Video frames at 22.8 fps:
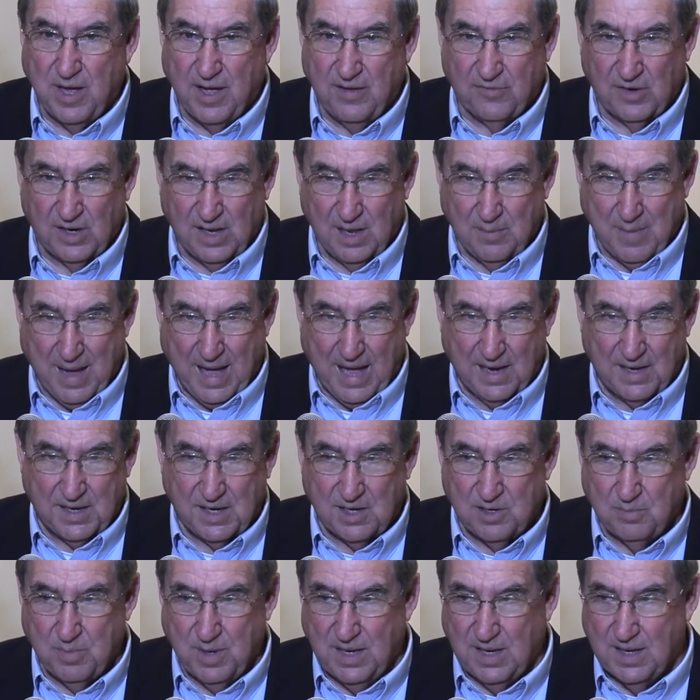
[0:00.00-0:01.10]
heavenly minded
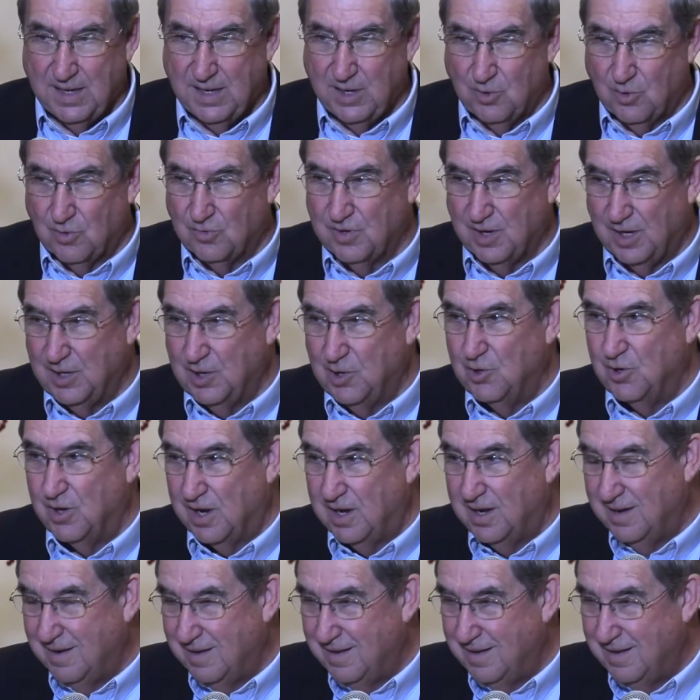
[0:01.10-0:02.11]
to be any earthly good.